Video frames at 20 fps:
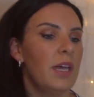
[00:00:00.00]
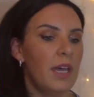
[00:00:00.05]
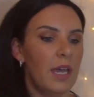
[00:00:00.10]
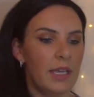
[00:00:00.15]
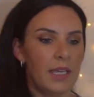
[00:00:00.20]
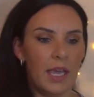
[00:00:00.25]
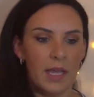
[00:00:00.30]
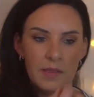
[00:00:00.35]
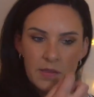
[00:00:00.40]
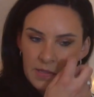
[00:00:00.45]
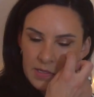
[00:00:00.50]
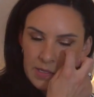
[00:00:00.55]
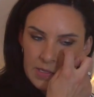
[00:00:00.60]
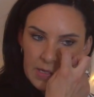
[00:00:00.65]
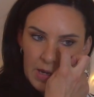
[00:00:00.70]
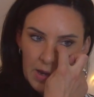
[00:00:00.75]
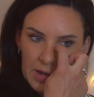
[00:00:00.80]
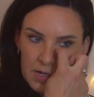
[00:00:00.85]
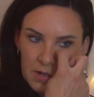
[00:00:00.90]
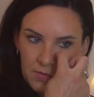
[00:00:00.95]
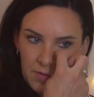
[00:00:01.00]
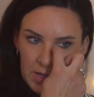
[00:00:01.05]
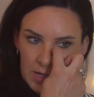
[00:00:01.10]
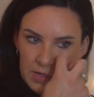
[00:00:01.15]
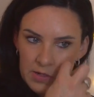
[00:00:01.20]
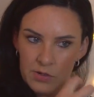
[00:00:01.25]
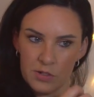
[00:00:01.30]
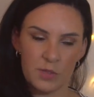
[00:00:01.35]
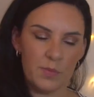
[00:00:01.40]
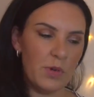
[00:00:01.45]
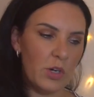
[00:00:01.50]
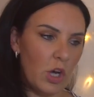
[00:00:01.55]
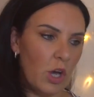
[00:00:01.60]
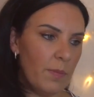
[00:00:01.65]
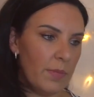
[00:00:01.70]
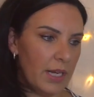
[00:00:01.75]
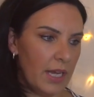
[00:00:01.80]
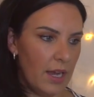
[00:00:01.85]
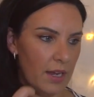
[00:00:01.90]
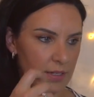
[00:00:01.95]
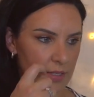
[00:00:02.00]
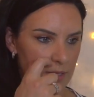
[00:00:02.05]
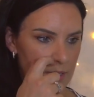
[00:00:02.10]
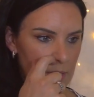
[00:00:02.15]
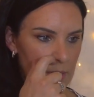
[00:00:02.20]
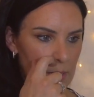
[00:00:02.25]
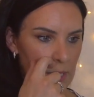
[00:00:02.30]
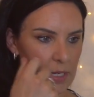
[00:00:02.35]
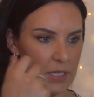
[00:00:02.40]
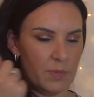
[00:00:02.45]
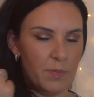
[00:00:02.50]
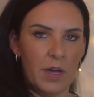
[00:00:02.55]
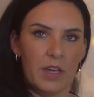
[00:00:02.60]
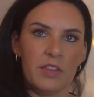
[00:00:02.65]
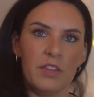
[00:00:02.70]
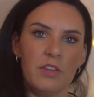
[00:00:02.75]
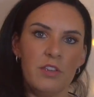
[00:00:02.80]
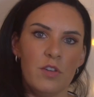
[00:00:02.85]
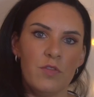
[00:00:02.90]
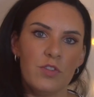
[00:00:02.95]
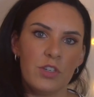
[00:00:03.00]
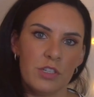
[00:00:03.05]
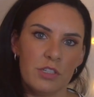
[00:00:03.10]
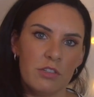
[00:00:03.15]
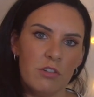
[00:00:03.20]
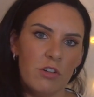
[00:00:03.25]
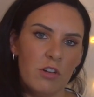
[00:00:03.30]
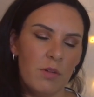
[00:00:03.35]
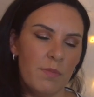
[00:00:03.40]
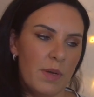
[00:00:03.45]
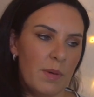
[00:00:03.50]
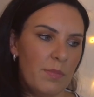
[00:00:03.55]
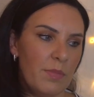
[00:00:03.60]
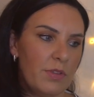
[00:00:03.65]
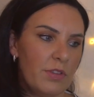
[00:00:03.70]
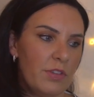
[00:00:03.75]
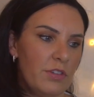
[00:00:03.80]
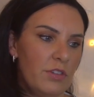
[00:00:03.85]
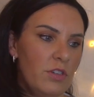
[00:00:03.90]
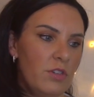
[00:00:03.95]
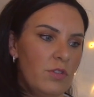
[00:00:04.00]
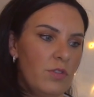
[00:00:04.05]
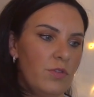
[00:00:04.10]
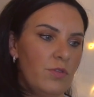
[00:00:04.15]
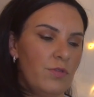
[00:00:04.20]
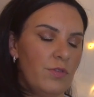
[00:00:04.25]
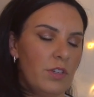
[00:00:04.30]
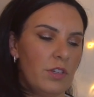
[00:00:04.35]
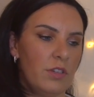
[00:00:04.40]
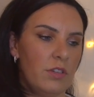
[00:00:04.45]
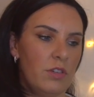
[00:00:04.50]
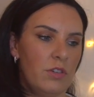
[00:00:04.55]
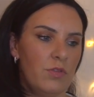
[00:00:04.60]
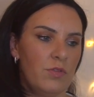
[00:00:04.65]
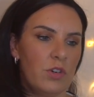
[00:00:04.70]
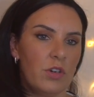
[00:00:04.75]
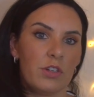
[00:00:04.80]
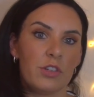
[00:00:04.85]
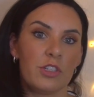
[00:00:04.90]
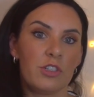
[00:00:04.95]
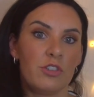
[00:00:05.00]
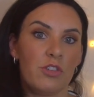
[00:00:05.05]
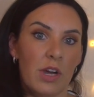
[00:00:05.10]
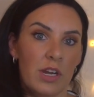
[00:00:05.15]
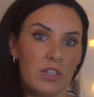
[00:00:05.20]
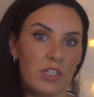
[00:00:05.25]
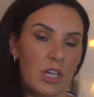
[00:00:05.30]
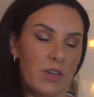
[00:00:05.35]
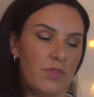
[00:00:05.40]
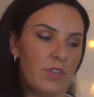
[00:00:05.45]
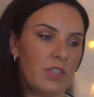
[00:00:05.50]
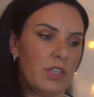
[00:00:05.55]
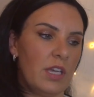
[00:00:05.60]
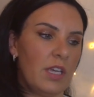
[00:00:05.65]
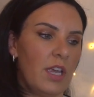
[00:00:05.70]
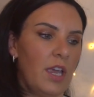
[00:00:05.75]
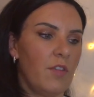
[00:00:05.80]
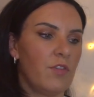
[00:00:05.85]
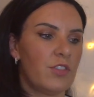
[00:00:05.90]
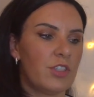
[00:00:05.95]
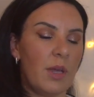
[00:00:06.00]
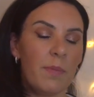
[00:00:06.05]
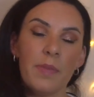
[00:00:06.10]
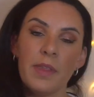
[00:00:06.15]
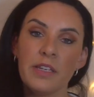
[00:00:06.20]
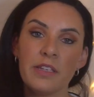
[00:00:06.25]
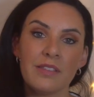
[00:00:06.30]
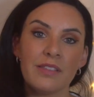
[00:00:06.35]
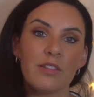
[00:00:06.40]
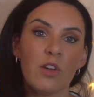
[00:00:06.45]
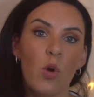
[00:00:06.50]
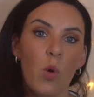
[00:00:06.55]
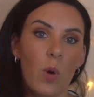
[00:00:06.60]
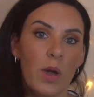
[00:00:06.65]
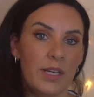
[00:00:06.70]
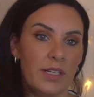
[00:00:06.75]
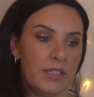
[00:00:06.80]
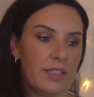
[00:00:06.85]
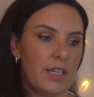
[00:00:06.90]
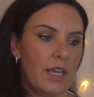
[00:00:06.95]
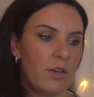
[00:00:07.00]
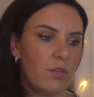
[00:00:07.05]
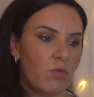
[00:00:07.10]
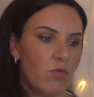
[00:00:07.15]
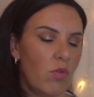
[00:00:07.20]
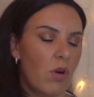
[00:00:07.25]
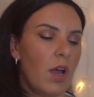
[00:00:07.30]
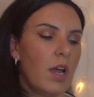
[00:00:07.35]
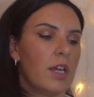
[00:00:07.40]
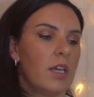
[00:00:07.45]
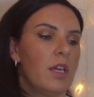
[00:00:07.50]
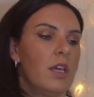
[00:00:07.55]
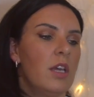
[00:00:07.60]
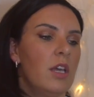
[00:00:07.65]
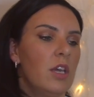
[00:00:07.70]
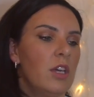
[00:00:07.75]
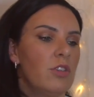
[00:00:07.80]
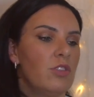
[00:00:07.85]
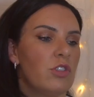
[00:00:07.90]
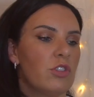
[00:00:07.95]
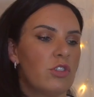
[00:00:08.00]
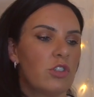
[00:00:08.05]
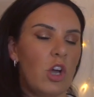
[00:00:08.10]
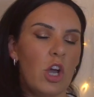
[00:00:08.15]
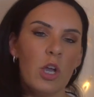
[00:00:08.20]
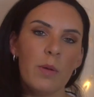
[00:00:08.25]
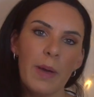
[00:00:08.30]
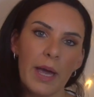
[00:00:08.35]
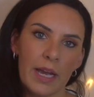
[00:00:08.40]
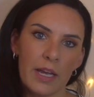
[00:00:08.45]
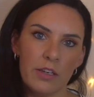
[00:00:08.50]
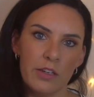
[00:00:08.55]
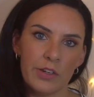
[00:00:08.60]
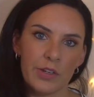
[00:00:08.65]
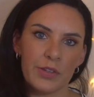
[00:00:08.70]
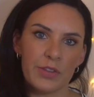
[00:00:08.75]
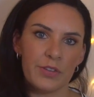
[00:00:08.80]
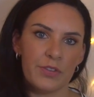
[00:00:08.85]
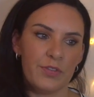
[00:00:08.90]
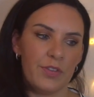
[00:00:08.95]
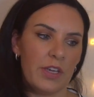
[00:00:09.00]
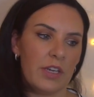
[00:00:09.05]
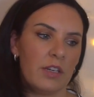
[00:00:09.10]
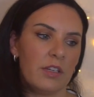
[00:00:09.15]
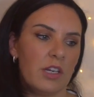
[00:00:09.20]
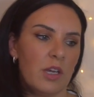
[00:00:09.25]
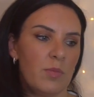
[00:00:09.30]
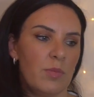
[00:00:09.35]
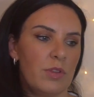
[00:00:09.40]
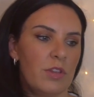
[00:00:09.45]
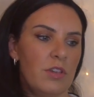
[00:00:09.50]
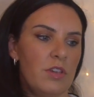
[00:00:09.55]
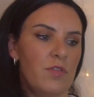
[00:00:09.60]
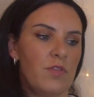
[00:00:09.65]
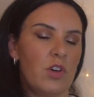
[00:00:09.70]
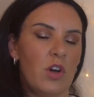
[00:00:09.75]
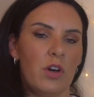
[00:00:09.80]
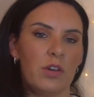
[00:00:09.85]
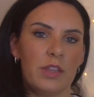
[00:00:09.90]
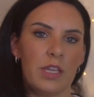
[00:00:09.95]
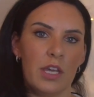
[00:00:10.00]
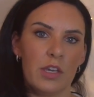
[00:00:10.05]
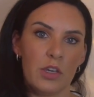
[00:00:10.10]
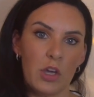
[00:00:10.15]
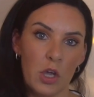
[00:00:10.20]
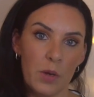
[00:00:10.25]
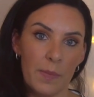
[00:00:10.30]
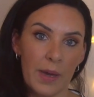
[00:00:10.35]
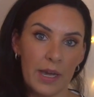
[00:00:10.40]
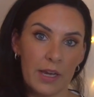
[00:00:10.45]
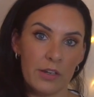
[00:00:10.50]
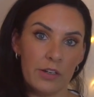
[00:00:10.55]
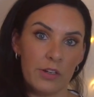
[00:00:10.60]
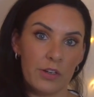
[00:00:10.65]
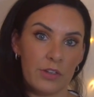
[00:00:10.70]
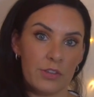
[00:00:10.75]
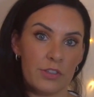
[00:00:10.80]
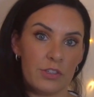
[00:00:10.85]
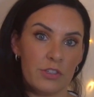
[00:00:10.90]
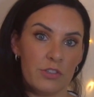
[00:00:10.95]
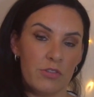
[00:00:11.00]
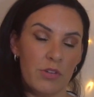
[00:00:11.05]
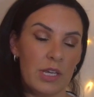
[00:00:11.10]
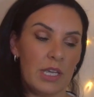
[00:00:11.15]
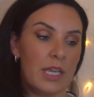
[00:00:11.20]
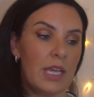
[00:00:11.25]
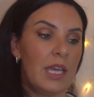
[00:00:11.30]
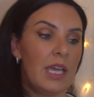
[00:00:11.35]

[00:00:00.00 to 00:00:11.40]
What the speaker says: again, this is kind of, it looks more complicated than it is, but I think you've just got to remember that you've got to stretch everything. If something doesn't quite sound right, just go back and look at the finger number that you've got on there, go back and look at the string